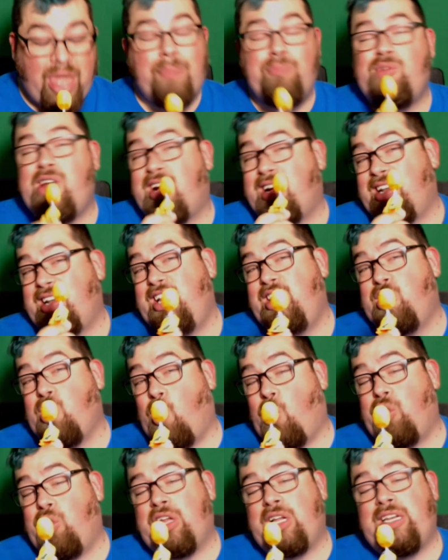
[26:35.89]
Not going to eat the
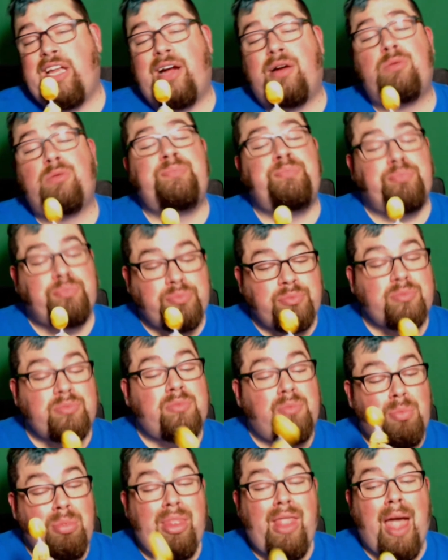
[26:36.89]
whole thing now.
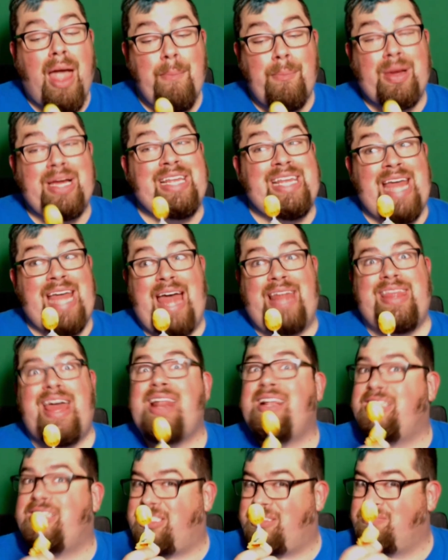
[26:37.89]
But yeah, that
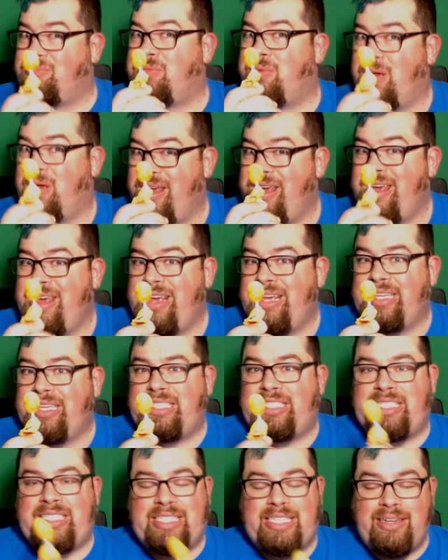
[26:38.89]
is some
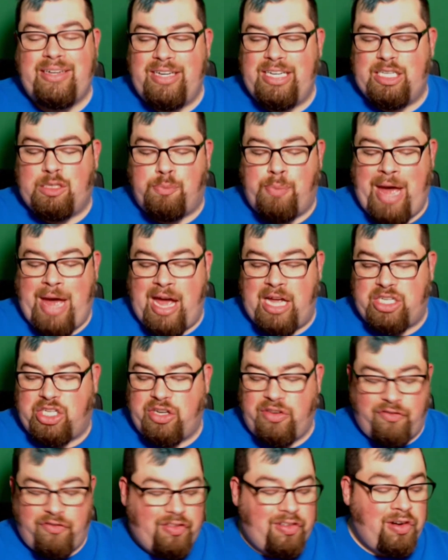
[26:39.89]
serious
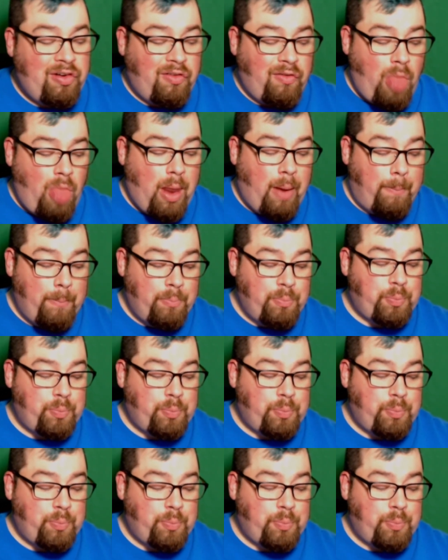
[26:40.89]
passion for uh,